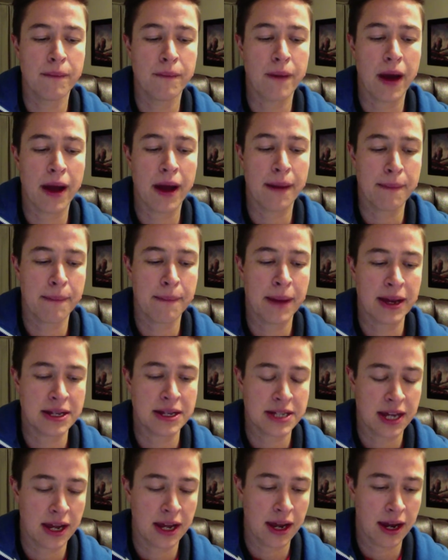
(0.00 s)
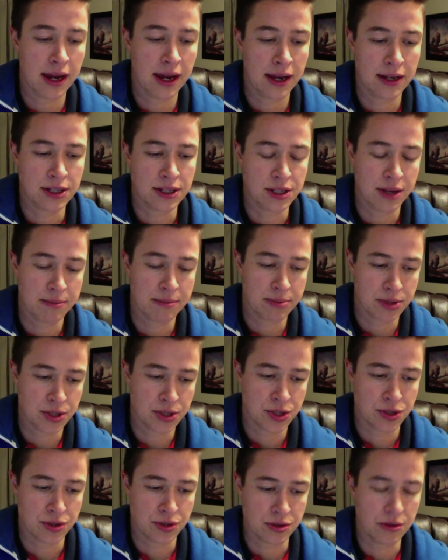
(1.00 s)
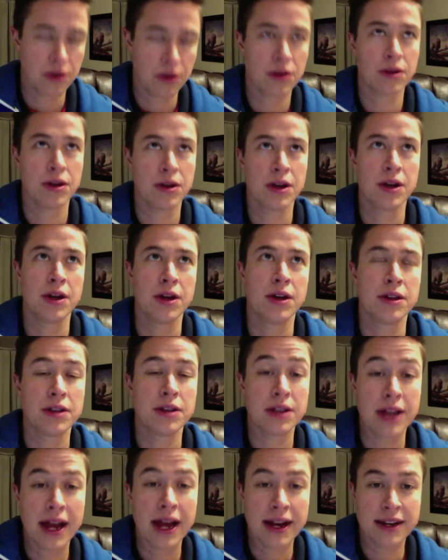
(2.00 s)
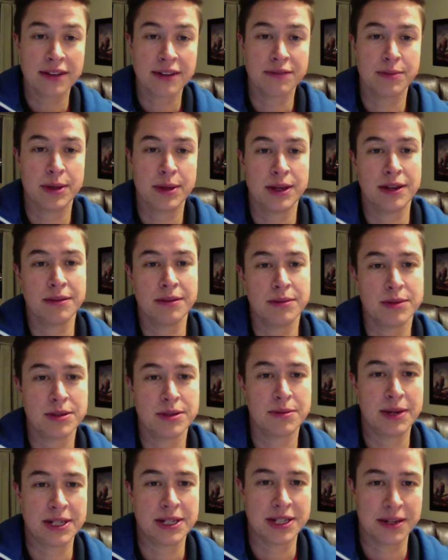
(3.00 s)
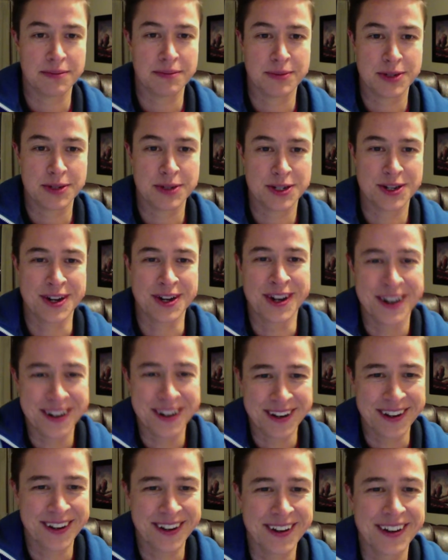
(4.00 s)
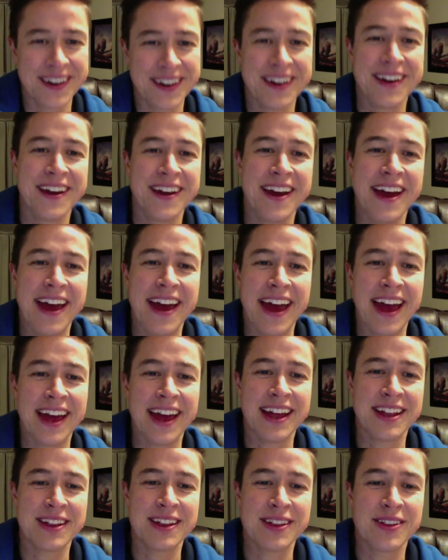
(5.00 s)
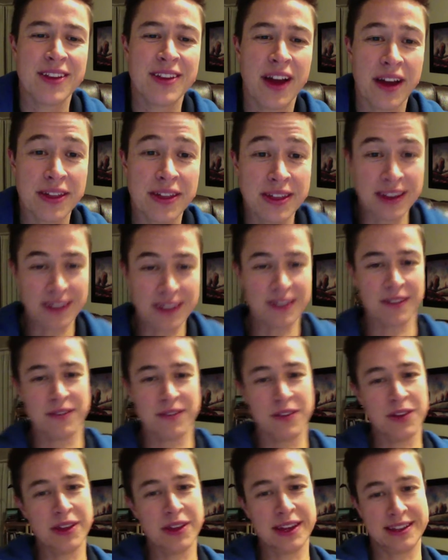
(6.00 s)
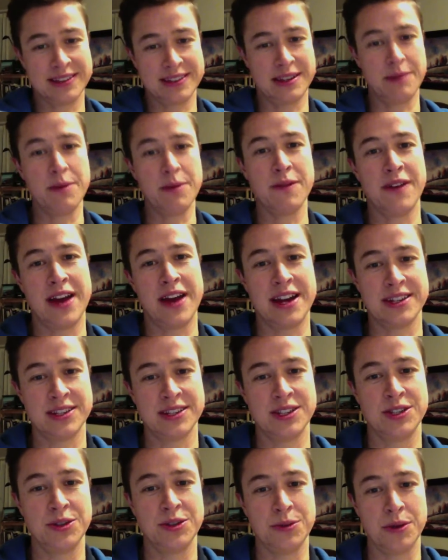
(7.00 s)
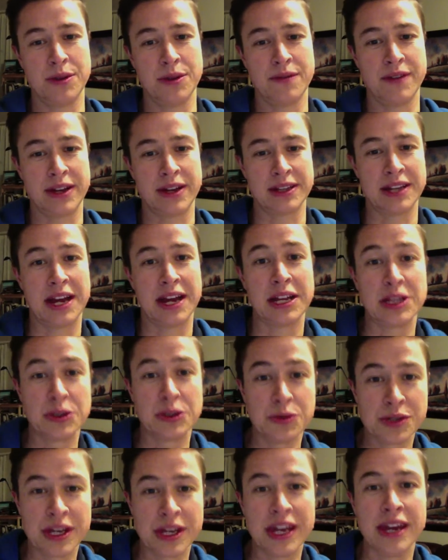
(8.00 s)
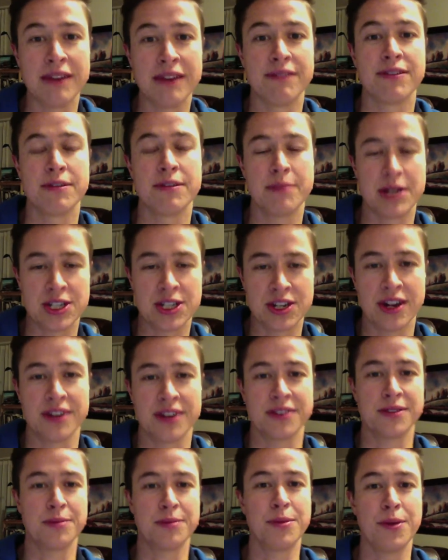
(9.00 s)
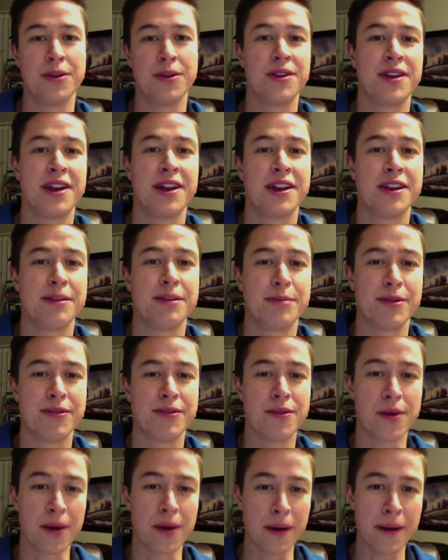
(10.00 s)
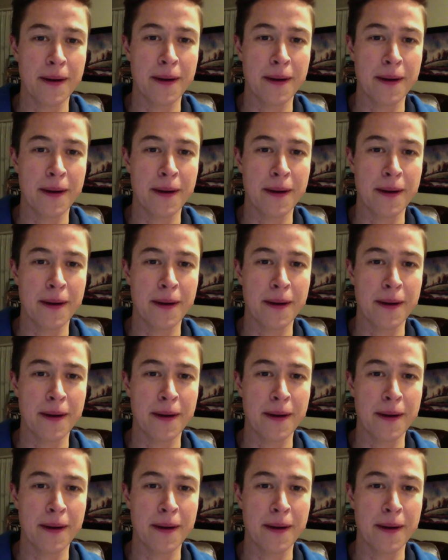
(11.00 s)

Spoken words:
I maintain temperature, or the lack of being able to maintain temperature. And I think, feel like some of it has to do with the fact that I lose heat from my chest more than I did before,